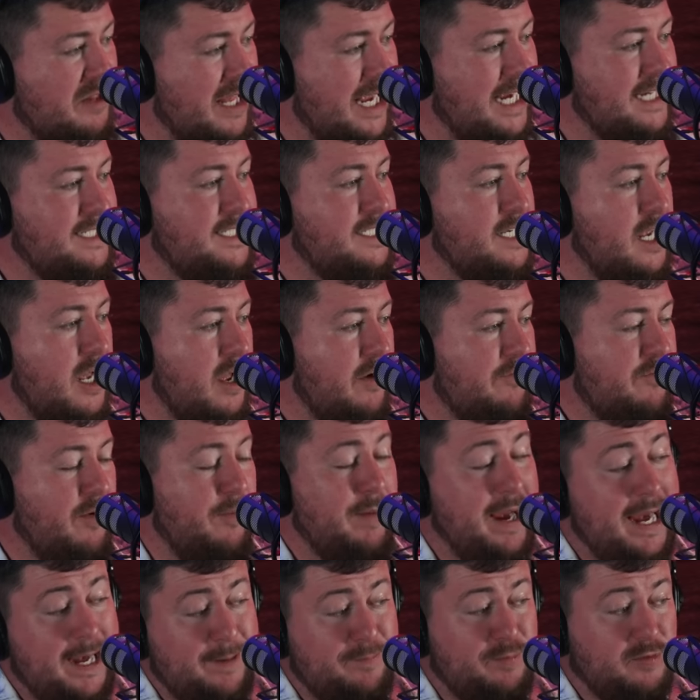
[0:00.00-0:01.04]
place
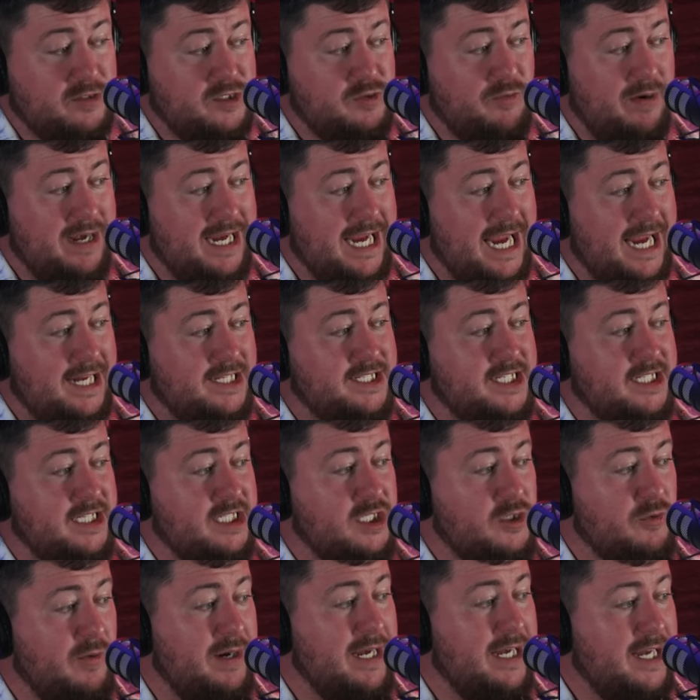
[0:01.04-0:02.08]
from April 28th to
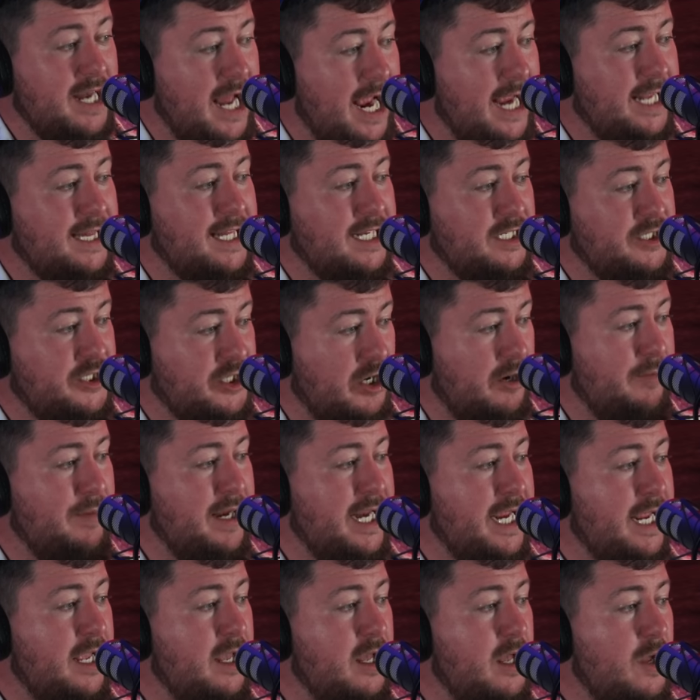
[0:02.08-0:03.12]
the 29th in
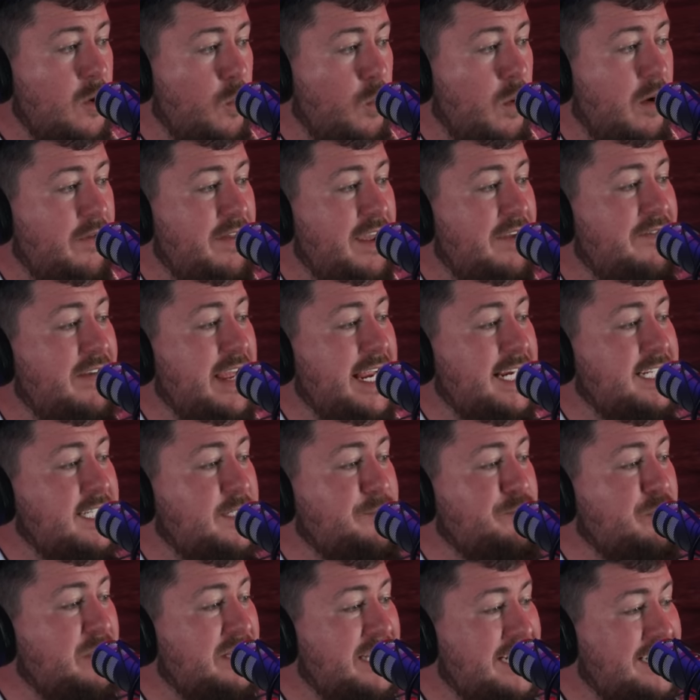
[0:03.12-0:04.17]
Germany, where they've
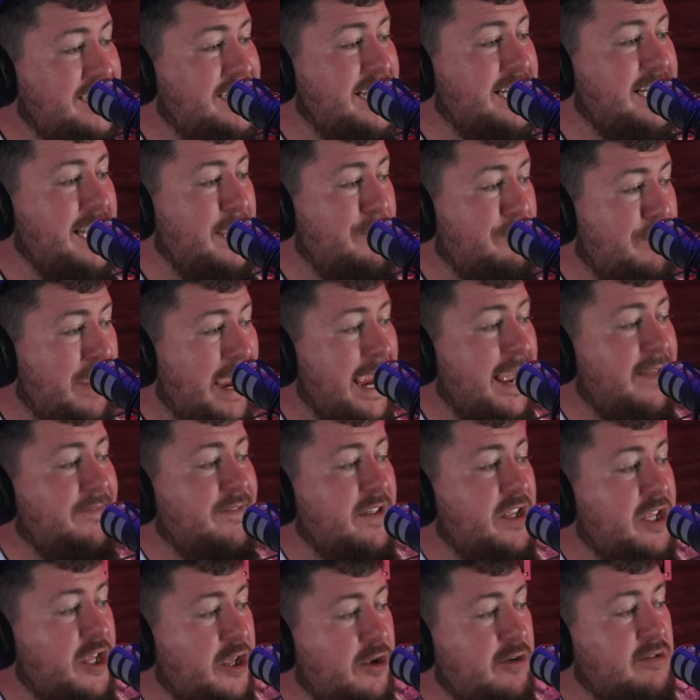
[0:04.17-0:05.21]
explicitly
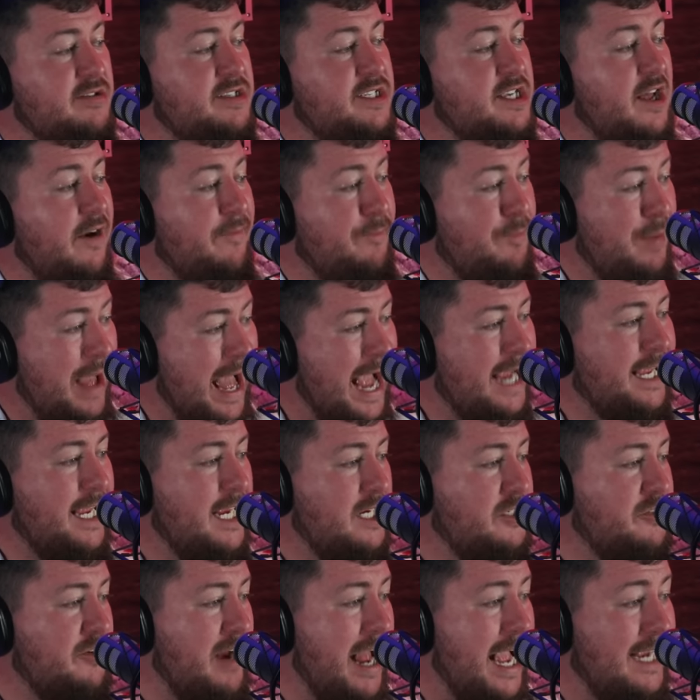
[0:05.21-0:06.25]
banned the use of
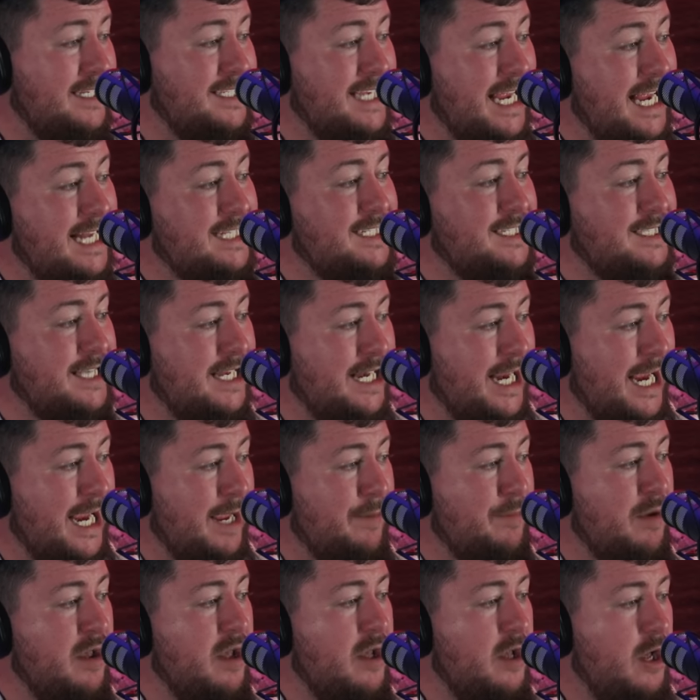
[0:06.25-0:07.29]
backing tracks, hence the
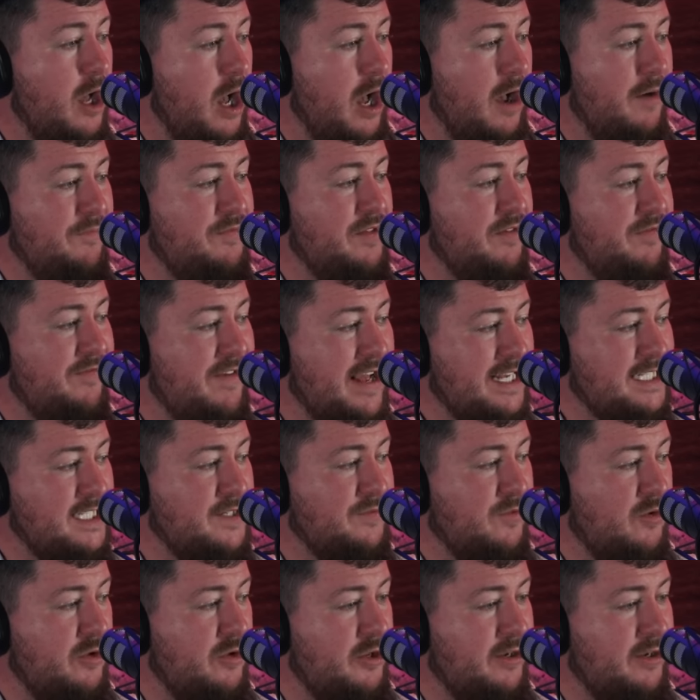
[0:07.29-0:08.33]
name of the
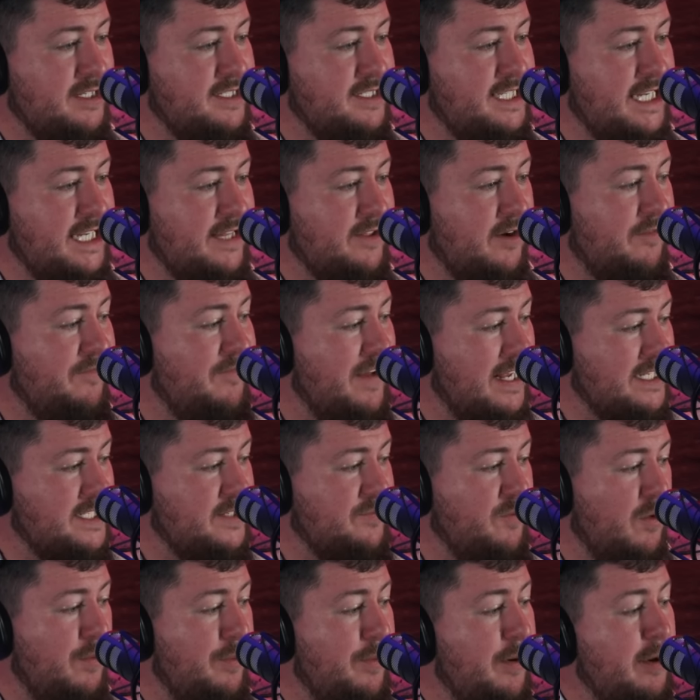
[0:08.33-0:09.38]
festival. You can see their
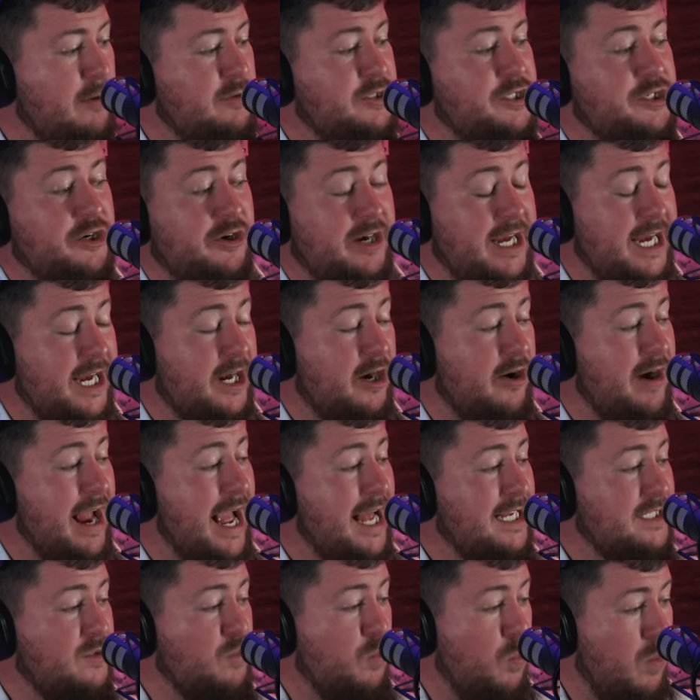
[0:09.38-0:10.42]
festival poster here
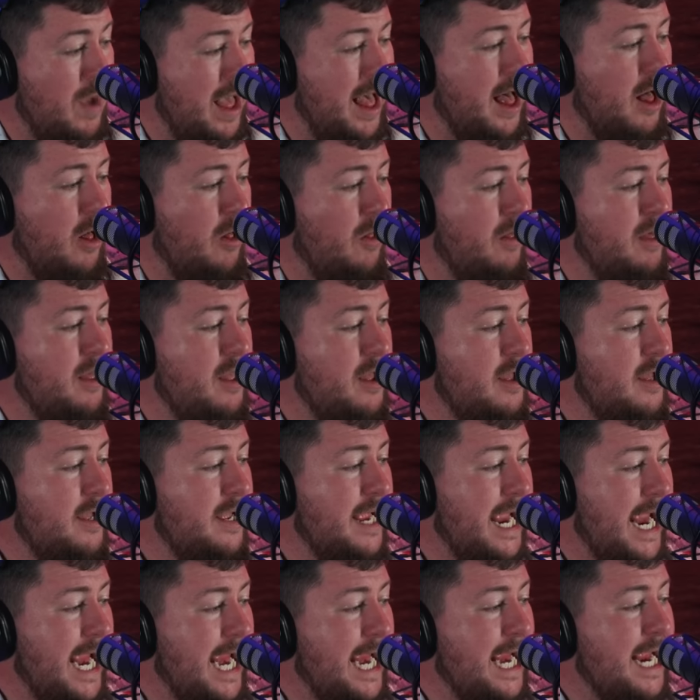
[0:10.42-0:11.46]
as well.
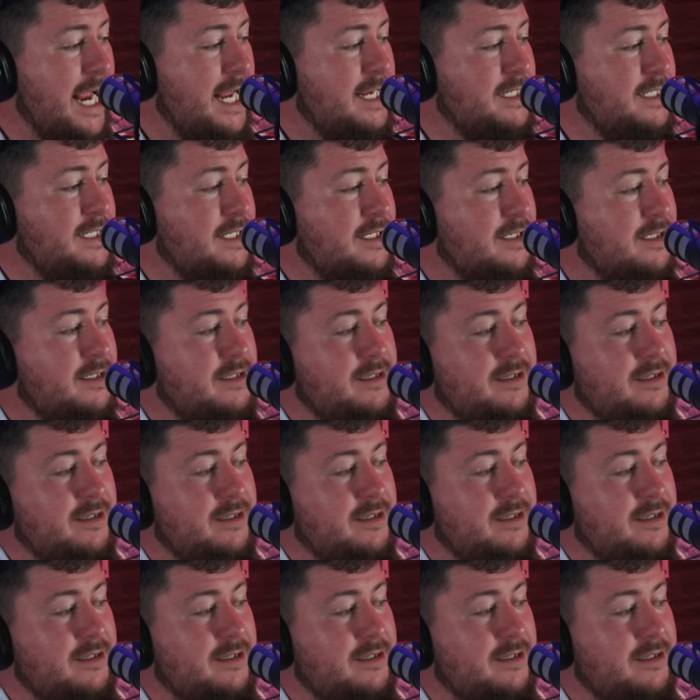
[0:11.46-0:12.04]
And